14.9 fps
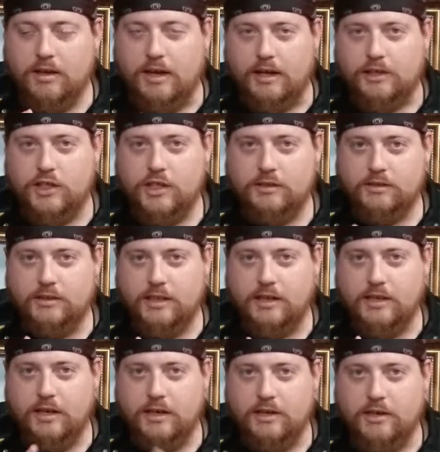I just
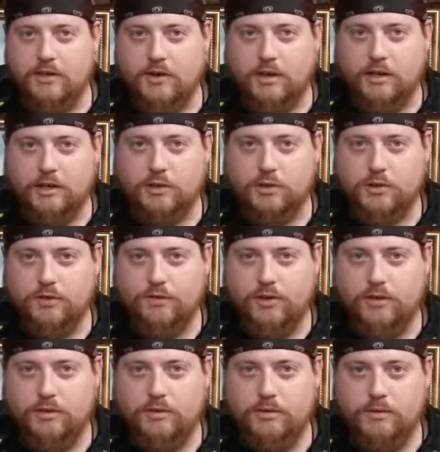did another collector's
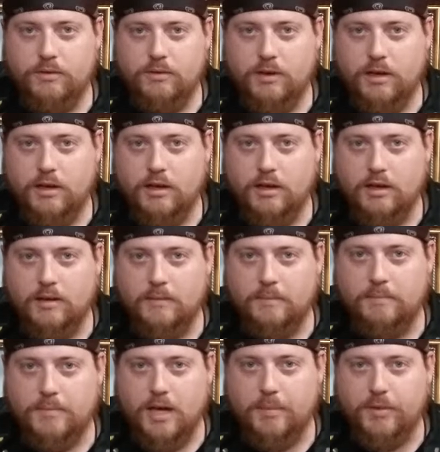review a
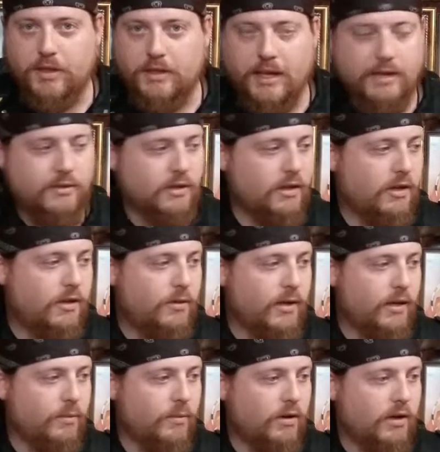couple of days ago.
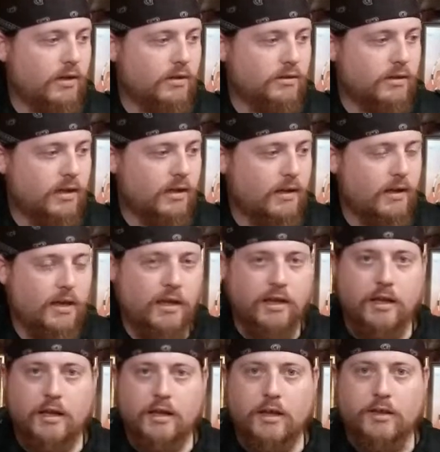It was
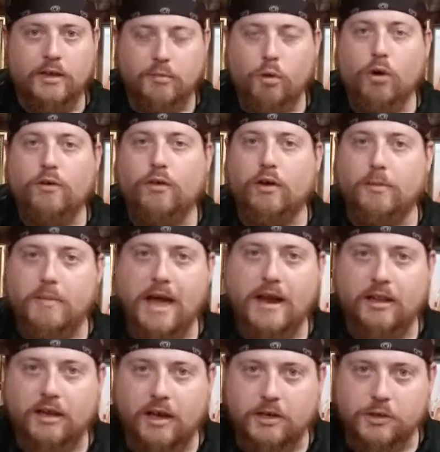the Morpher and
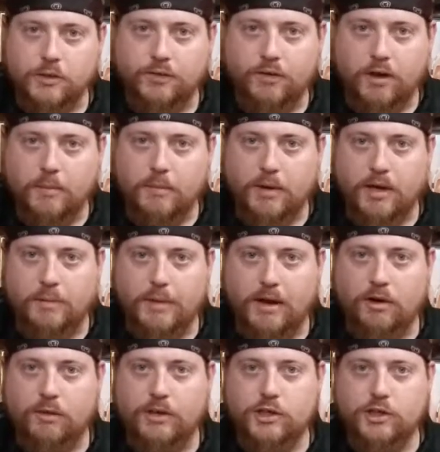Battleizer from
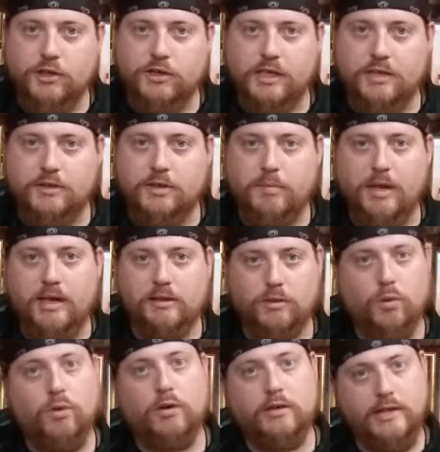Power Rangers in Space,
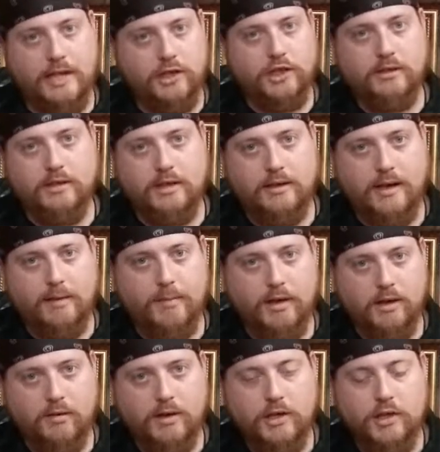or Denji Sentai
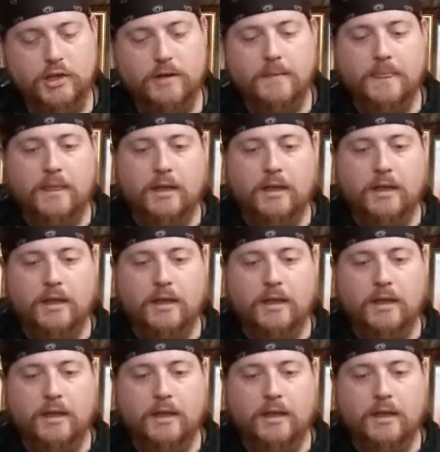Magiranger.